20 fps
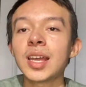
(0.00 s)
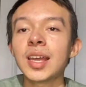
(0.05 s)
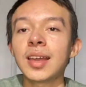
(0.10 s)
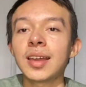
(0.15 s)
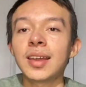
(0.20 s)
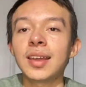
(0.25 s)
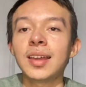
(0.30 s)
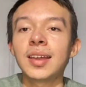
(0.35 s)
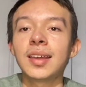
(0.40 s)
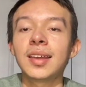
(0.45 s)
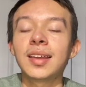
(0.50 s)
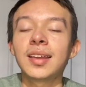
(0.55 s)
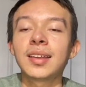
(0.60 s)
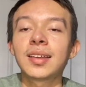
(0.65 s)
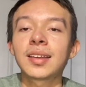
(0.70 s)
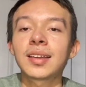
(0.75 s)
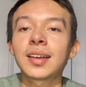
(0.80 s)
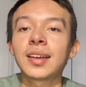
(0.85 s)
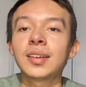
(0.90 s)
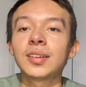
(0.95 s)

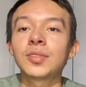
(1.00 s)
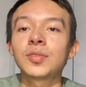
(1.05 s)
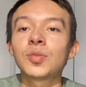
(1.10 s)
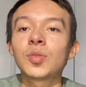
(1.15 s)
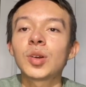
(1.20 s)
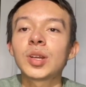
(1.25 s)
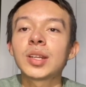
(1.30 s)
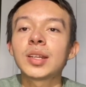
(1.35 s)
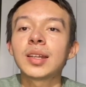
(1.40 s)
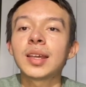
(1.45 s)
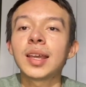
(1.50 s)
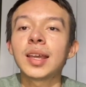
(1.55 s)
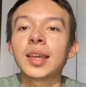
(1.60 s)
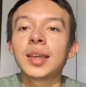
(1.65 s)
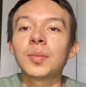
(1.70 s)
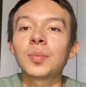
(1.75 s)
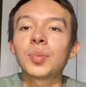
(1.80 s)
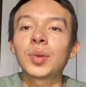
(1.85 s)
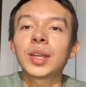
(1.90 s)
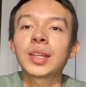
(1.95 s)
and kind of wanted a
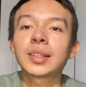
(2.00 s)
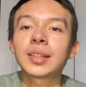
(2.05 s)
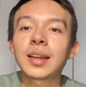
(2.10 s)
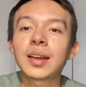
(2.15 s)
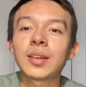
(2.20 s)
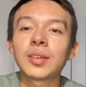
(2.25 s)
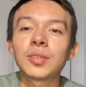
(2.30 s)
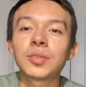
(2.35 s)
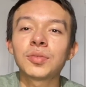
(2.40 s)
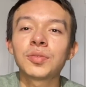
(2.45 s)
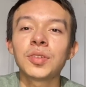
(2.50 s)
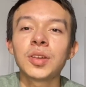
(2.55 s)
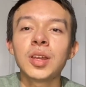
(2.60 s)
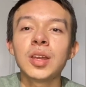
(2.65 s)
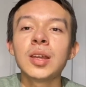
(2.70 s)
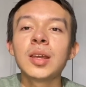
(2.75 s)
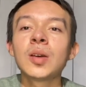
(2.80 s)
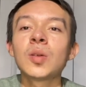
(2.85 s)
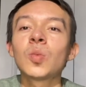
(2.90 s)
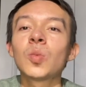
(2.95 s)
breakdown of
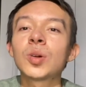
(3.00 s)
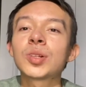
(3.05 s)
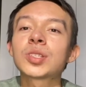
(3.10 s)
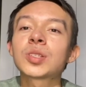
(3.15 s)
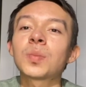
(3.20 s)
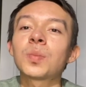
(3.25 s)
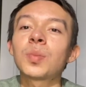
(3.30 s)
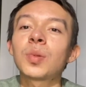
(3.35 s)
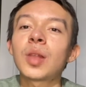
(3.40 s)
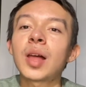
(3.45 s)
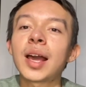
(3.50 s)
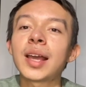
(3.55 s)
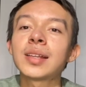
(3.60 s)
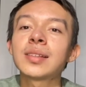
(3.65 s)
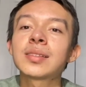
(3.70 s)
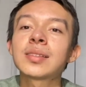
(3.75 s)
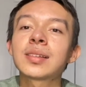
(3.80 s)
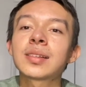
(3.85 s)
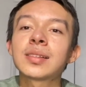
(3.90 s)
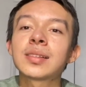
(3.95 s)
what
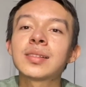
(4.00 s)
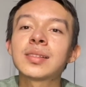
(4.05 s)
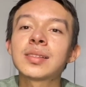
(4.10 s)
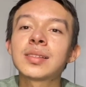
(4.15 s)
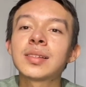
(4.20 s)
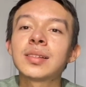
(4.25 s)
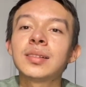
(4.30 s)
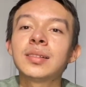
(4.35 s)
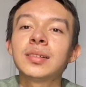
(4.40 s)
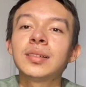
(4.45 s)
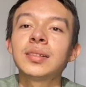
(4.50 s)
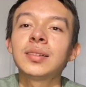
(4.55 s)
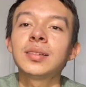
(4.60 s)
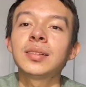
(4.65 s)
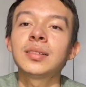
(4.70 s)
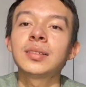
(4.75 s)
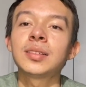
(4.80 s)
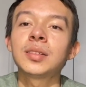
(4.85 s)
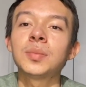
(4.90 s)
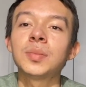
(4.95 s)
supplies to consider
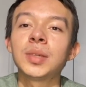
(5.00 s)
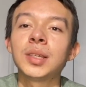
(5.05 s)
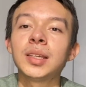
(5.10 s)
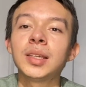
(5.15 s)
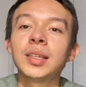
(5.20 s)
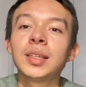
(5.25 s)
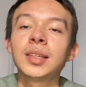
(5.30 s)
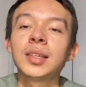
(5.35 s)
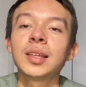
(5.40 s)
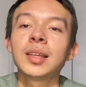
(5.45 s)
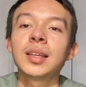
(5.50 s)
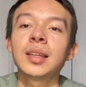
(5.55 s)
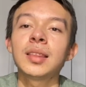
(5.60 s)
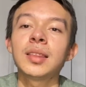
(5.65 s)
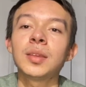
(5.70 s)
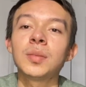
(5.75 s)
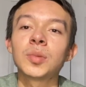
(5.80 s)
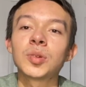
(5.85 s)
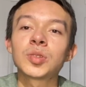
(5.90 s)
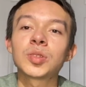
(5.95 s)
to be the
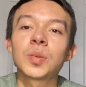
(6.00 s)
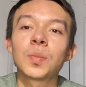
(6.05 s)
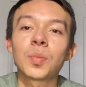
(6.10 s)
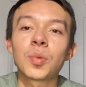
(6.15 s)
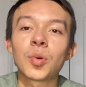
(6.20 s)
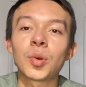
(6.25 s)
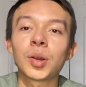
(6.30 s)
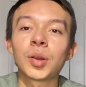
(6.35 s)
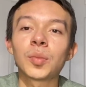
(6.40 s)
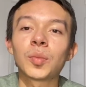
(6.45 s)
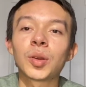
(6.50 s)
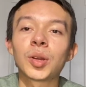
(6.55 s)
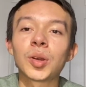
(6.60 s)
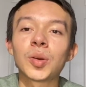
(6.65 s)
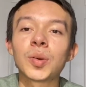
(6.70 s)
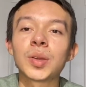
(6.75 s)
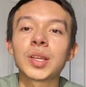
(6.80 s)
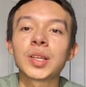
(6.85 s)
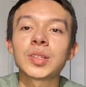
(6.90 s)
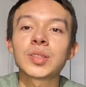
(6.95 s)
most important when
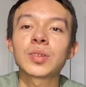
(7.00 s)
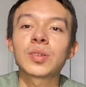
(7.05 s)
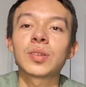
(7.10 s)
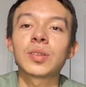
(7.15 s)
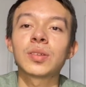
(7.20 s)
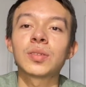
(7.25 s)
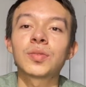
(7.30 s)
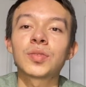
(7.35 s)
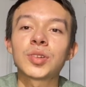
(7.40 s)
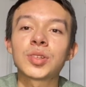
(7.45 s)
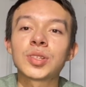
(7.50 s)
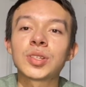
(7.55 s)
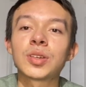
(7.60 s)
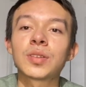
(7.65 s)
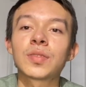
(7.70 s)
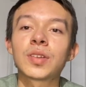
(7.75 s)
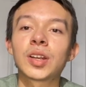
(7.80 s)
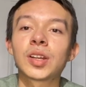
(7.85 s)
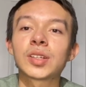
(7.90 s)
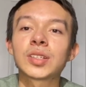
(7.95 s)
going into the first year of
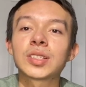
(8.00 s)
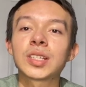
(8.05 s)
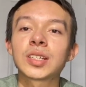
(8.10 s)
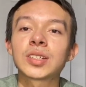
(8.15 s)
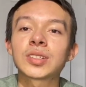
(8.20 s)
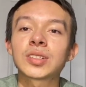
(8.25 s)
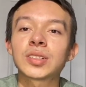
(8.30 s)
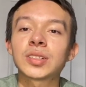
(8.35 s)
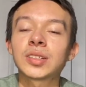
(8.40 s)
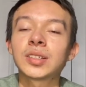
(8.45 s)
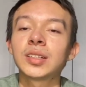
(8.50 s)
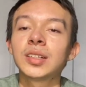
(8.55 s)
architecture.